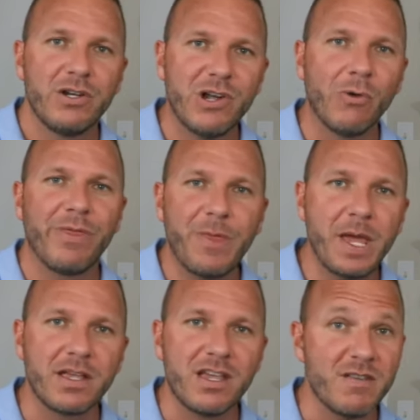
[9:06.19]
Don't
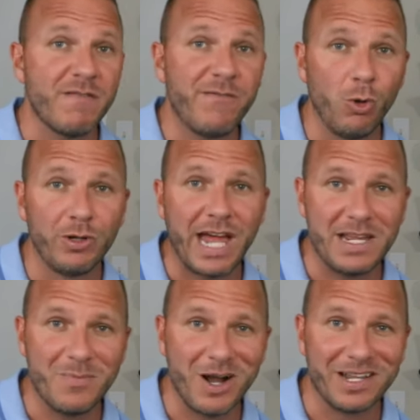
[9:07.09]
think you fooled
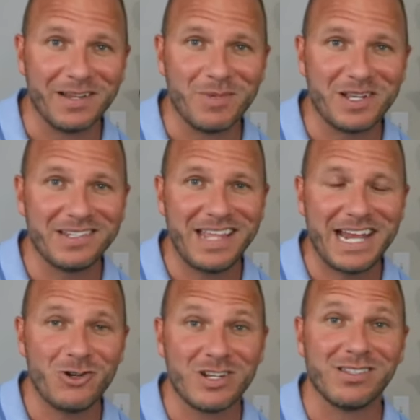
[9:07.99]
anybody, because then
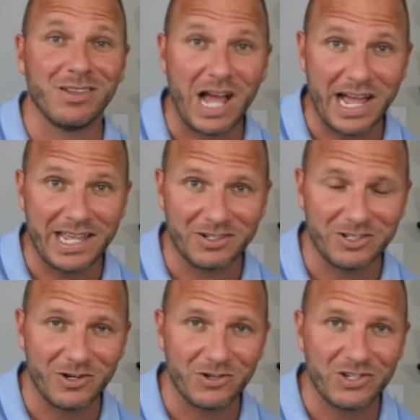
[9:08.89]
you're just lying to
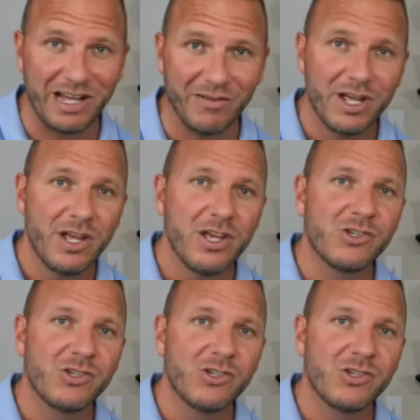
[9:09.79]
yourself.